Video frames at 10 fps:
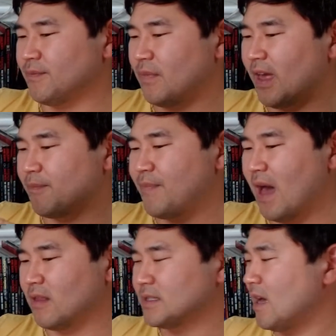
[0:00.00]
like
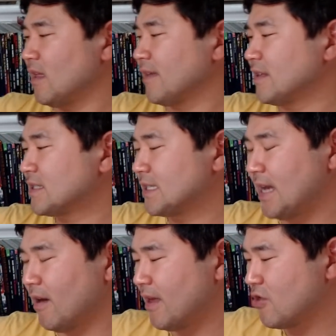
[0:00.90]
balance out like the
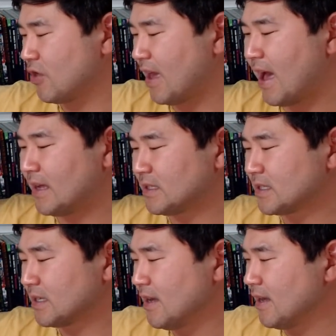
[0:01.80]
scale that she has